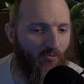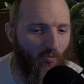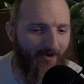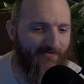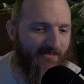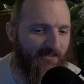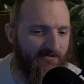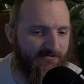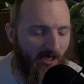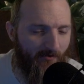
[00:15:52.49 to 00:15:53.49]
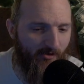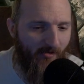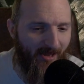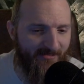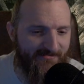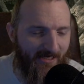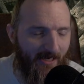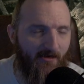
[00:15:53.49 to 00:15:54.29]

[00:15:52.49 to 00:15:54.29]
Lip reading: with the WASD